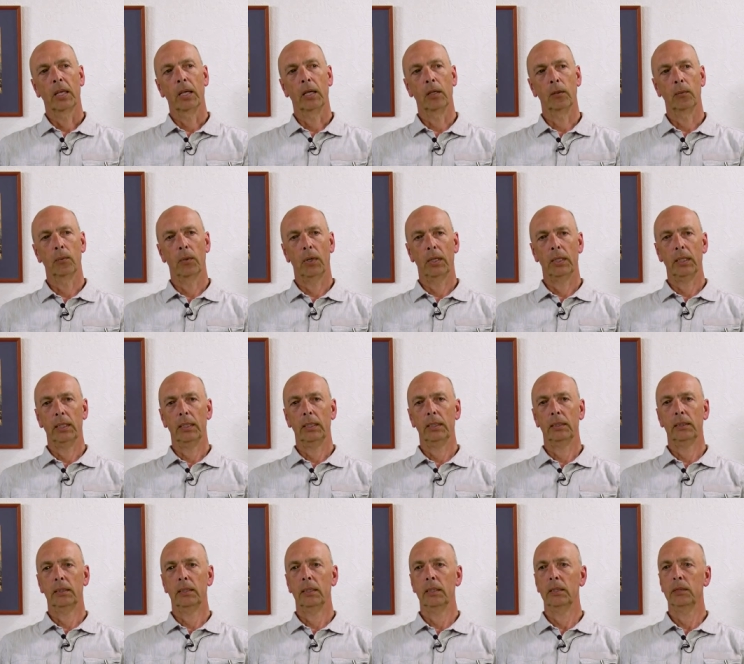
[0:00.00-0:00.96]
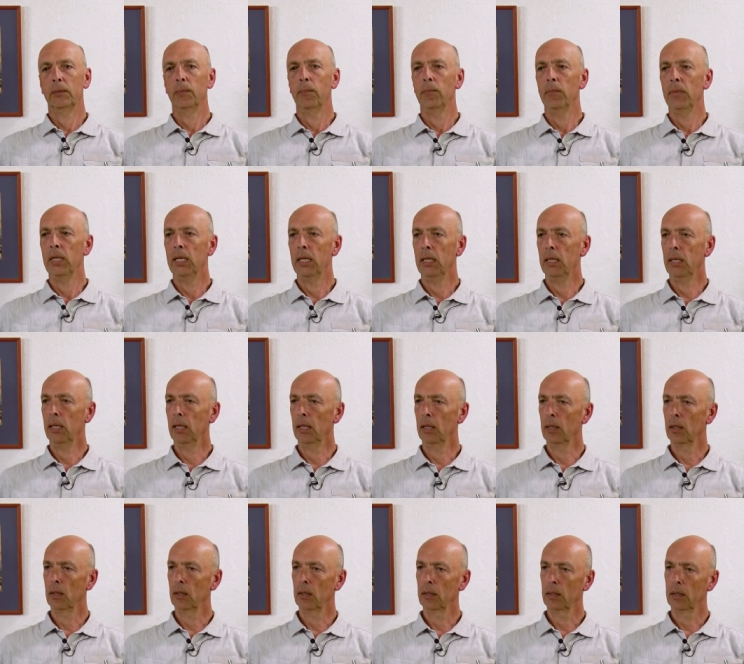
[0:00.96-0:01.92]
And what is this
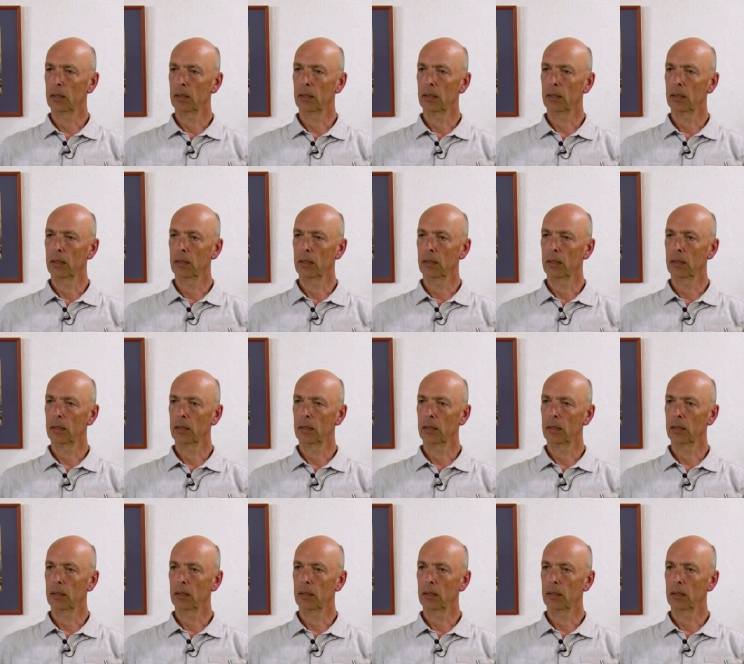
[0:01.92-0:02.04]
meaning,